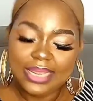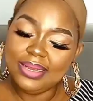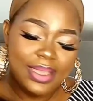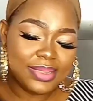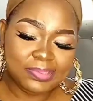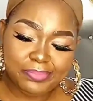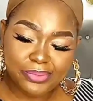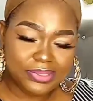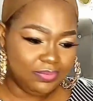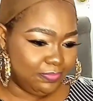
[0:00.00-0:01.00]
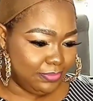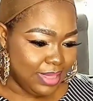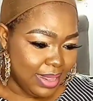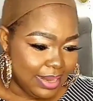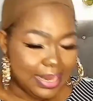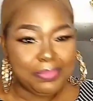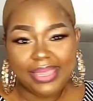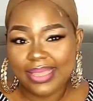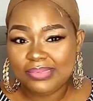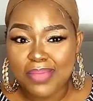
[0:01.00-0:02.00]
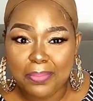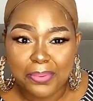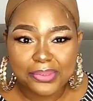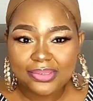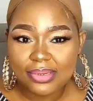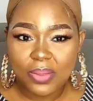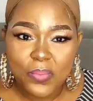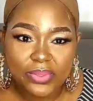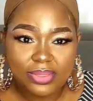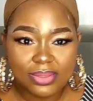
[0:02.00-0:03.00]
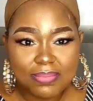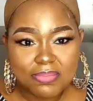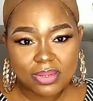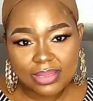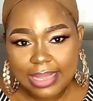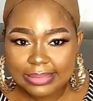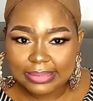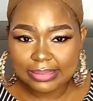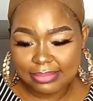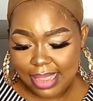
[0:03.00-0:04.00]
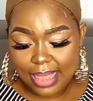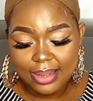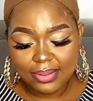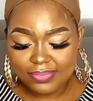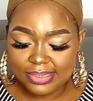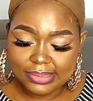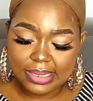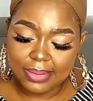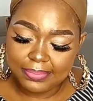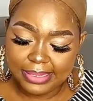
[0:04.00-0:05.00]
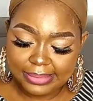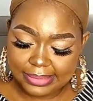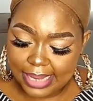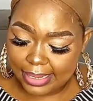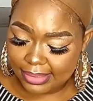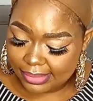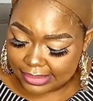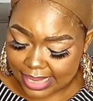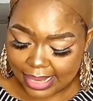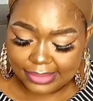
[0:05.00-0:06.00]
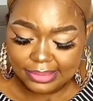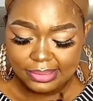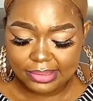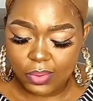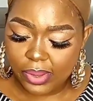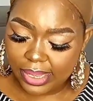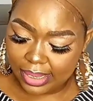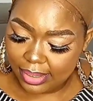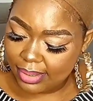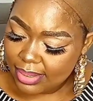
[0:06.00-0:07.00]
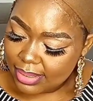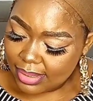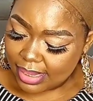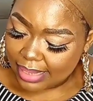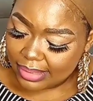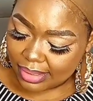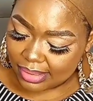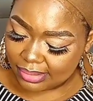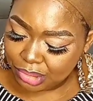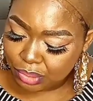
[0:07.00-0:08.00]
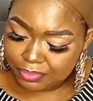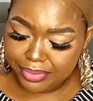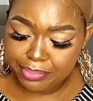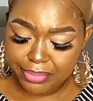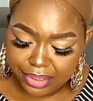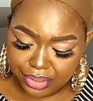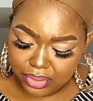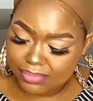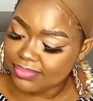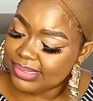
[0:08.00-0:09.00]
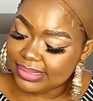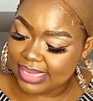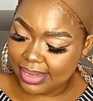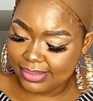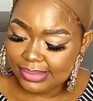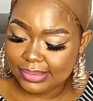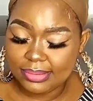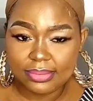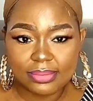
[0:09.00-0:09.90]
The hair is beautiful. Let me get my brush so that we do more testing. I love this cap. Inside, the size is okay. I think this should be medium size.